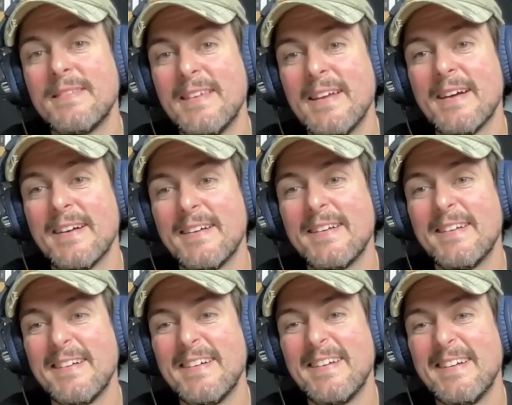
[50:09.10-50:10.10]
yeah,
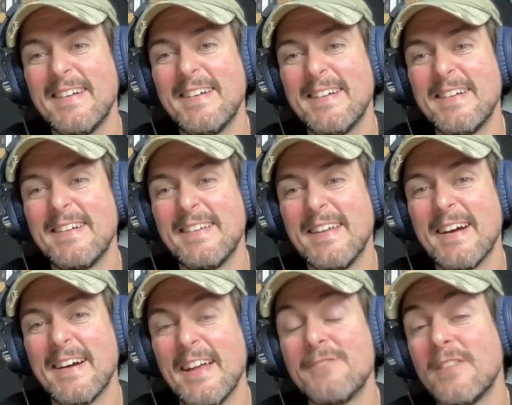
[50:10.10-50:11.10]

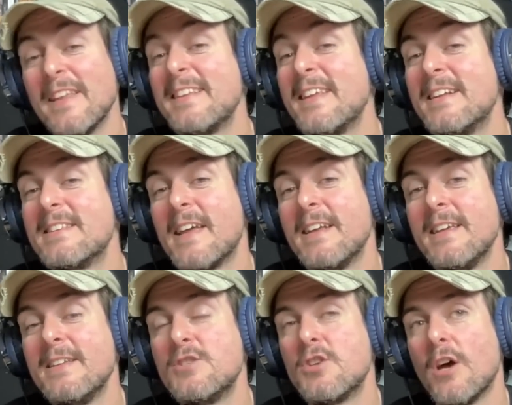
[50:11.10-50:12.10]
yeah. If LinkedIn is
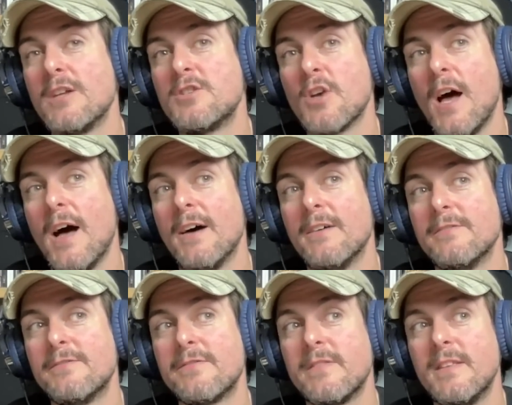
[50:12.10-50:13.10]
any judge
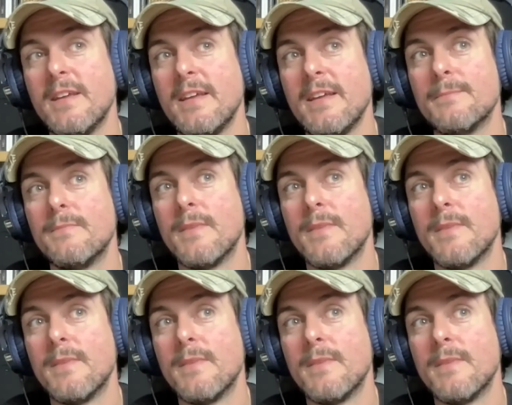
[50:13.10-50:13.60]
of the